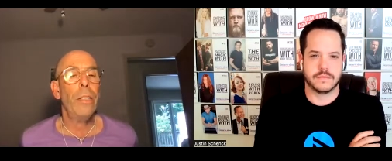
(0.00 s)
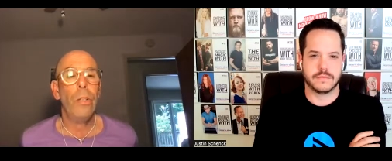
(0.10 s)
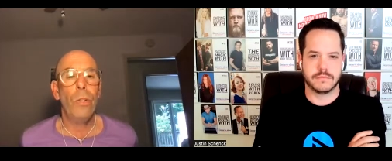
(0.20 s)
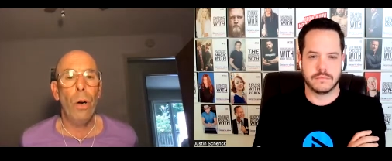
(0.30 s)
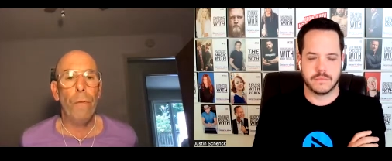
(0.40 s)

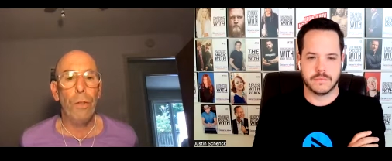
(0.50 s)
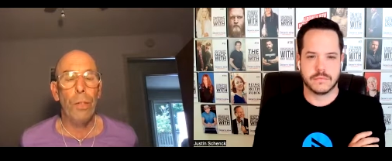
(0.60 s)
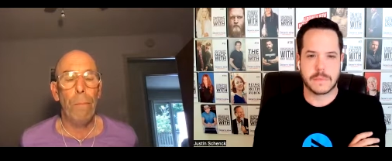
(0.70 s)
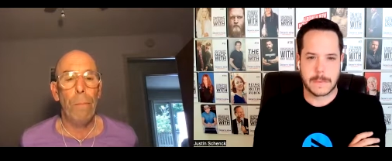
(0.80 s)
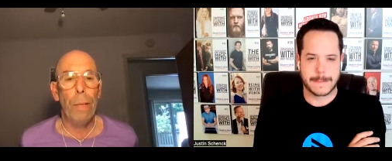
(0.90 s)
Speaker 1: turnoff for
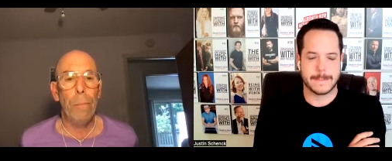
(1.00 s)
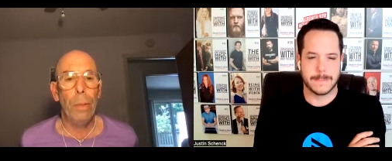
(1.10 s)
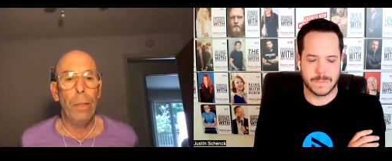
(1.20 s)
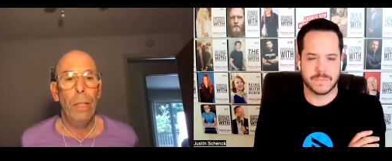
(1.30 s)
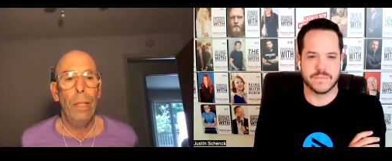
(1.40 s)
some
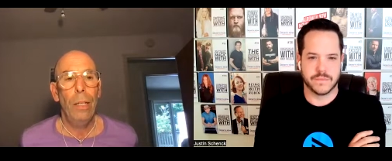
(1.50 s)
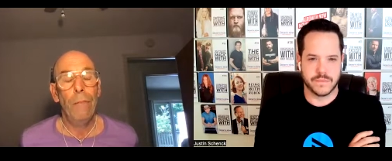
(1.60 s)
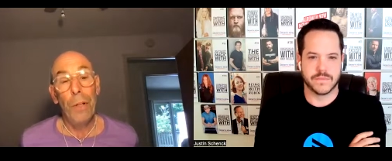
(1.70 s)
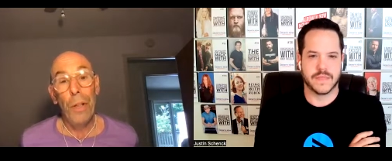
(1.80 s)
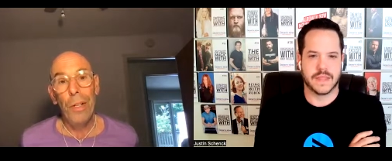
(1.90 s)
people.
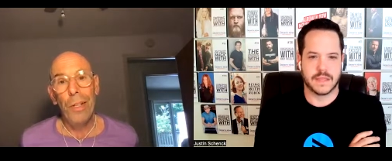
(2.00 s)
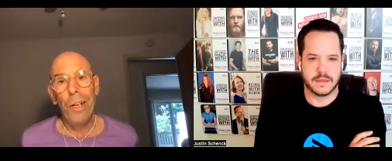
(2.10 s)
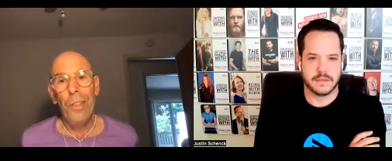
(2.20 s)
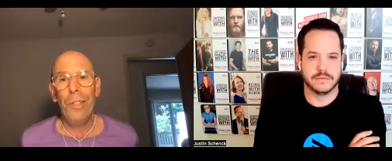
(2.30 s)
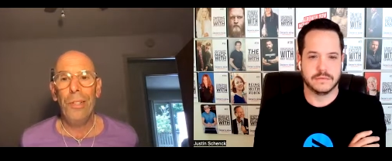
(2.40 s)
For
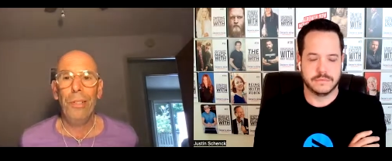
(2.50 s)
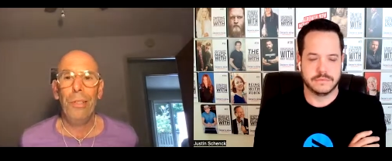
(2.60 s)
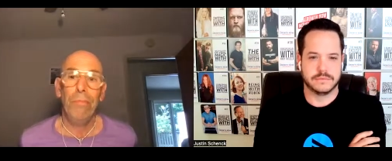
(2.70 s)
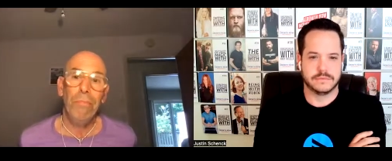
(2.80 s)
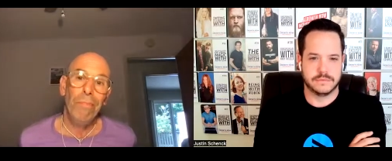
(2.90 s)

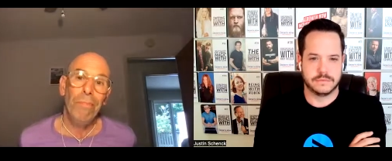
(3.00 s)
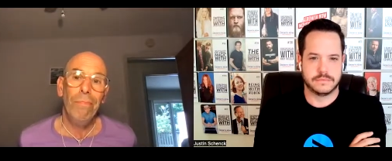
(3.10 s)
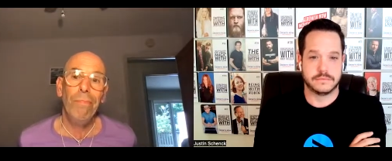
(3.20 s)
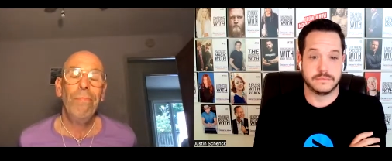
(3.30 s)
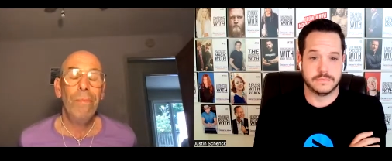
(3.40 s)
others,
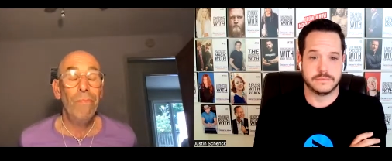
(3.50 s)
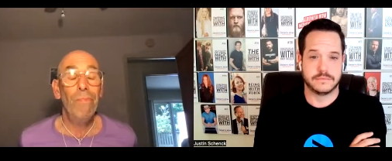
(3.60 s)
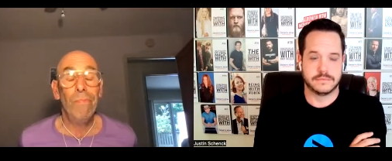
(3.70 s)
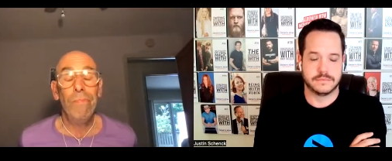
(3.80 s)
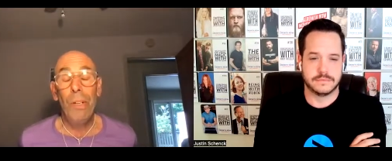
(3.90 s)

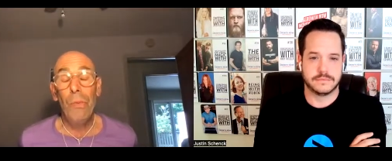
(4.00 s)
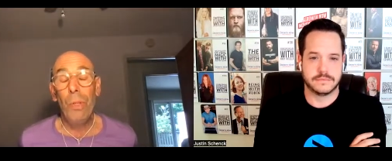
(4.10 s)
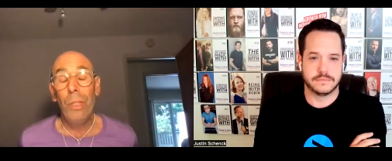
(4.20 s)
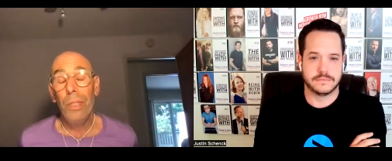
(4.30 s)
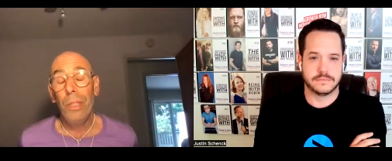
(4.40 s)
it
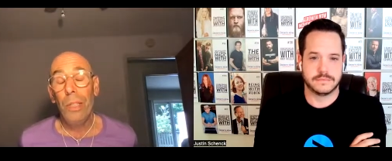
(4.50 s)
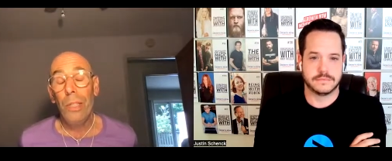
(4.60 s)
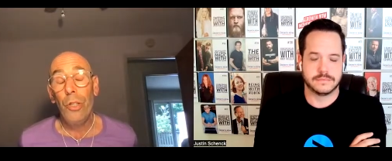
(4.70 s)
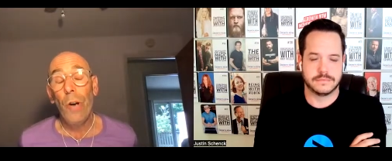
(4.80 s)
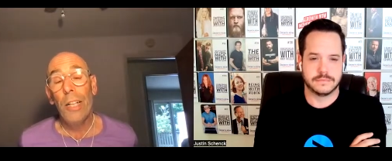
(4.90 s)
was an
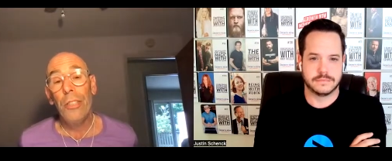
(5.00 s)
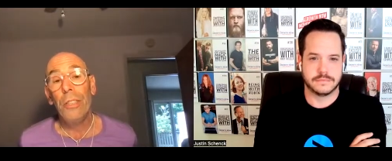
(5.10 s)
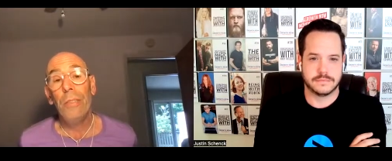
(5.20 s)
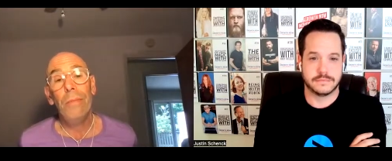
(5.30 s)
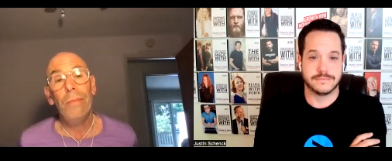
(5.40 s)

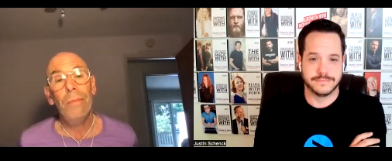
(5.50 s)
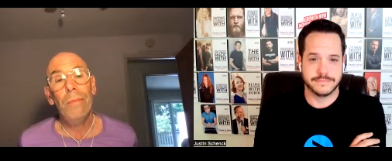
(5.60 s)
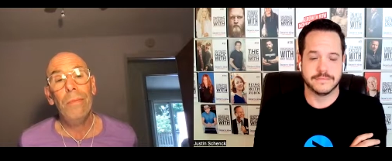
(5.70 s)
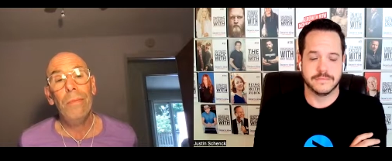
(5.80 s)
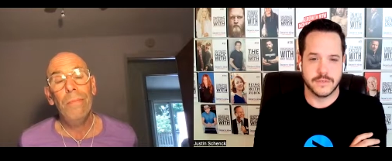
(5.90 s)
attraction.
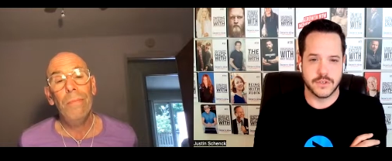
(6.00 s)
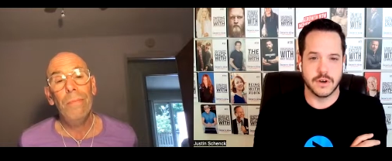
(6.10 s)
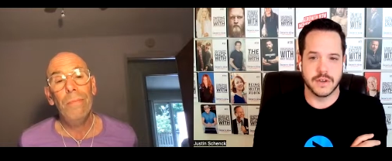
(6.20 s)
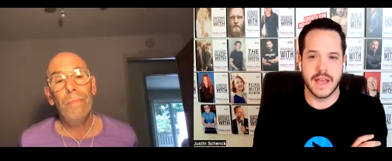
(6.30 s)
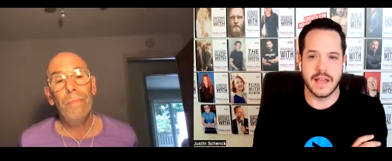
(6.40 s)

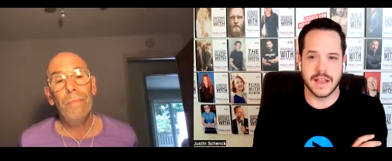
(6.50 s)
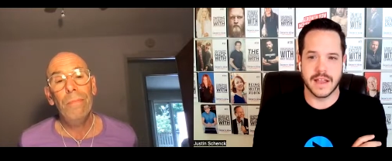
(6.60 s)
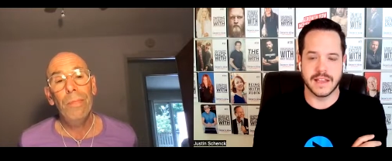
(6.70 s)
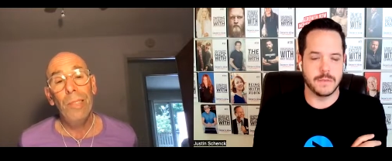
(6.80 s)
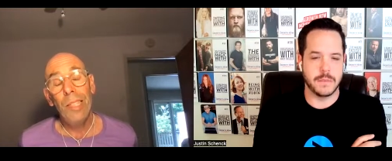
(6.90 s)
Speaker 2: Sure. Yeah. Like
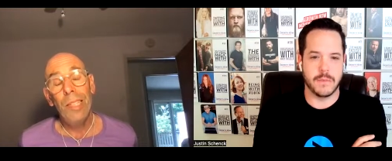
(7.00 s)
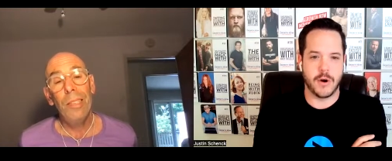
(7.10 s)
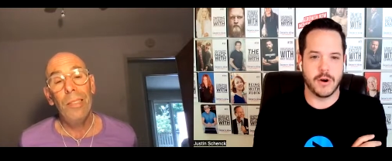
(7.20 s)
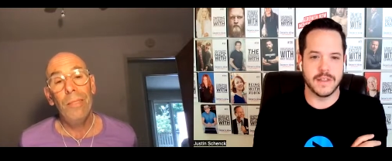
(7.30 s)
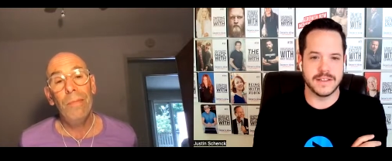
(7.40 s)
I get to be a
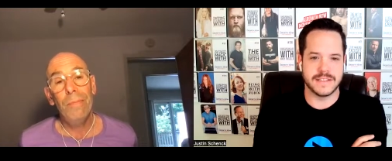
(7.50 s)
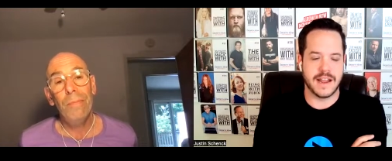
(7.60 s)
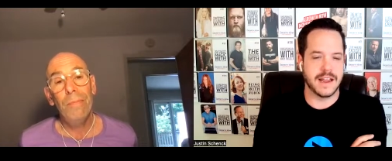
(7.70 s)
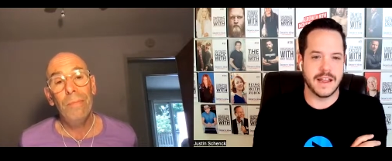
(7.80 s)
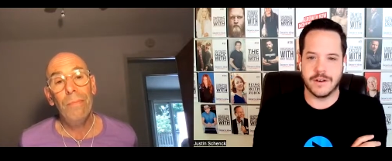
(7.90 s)
part of this
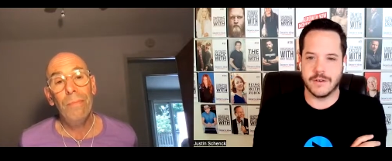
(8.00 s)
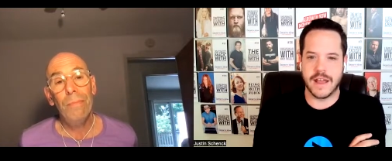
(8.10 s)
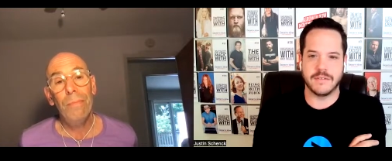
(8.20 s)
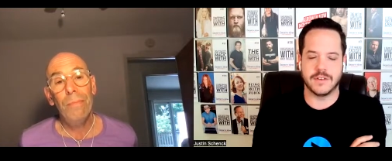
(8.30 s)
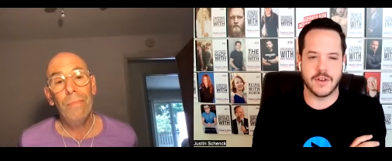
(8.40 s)
and I, I, don't
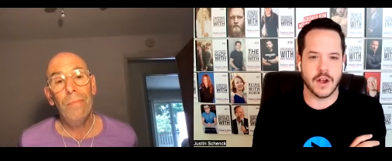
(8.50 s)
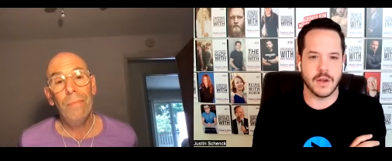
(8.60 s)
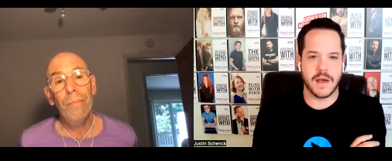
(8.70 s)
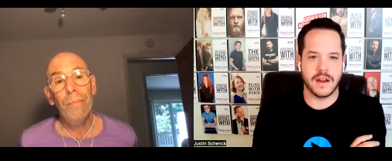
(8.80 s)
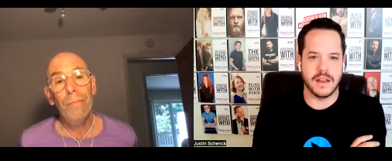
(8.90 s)
have to talk
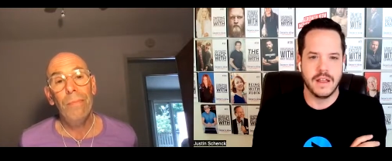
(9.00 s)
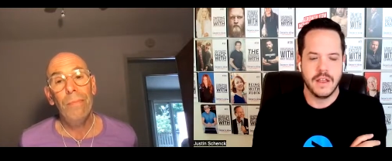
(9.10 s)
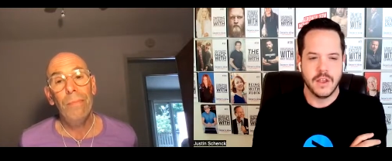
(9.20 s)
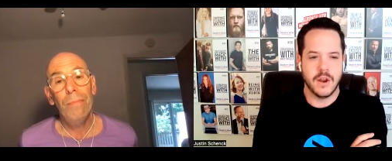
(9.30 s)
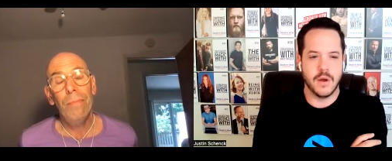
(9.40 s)
about it.
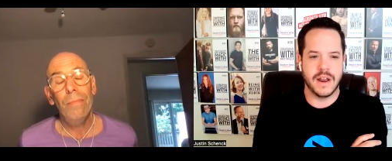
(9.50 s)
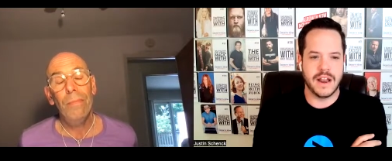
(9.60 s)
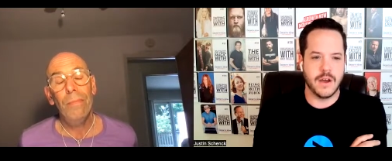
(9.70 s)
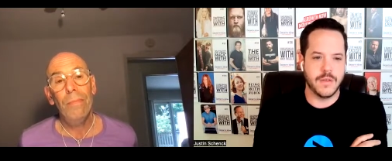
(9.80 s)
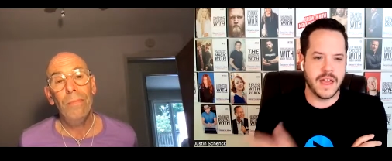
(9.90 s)
You know, and I
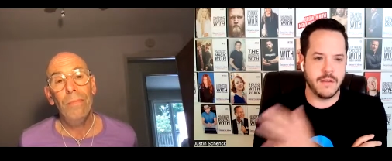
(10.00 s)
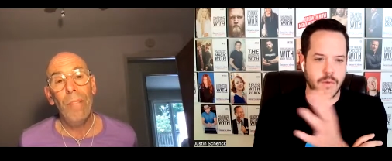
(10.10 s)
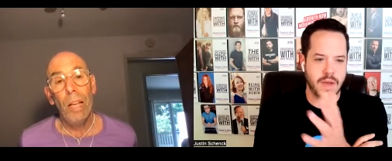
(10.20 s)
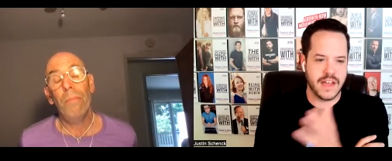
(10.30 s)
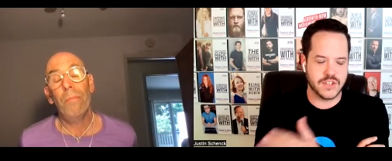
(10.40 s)
know that
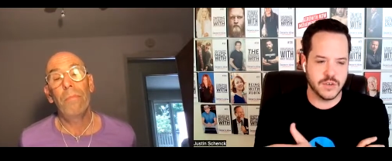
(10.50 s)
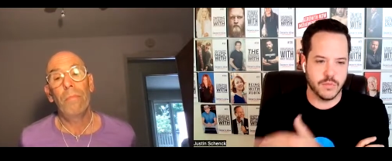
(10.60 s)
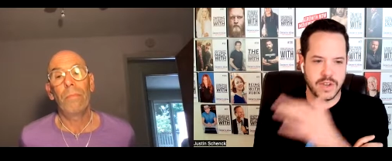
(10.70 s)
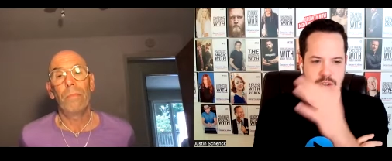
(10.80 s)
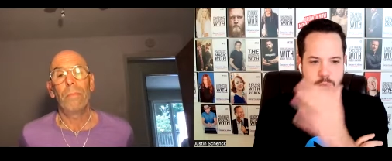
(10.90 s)
as you
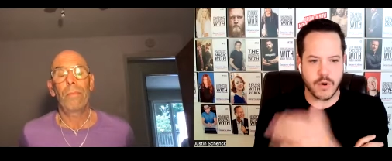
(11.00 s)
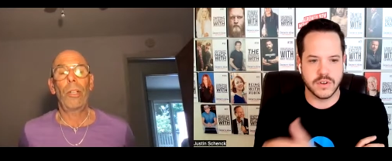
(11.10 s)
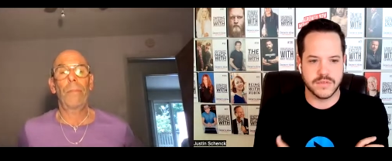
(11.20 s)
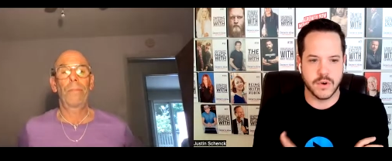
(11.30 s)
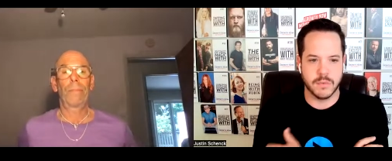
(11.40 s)
read
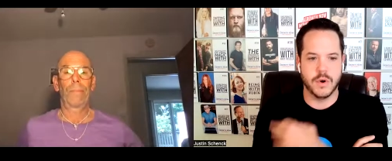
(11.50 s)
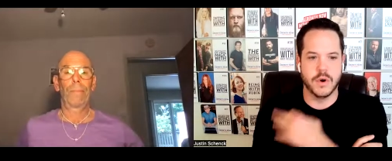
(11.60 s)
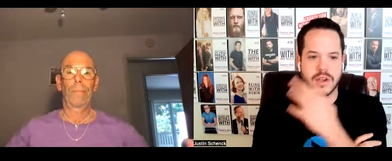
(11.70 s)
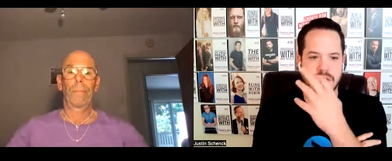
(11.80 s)
parts of your book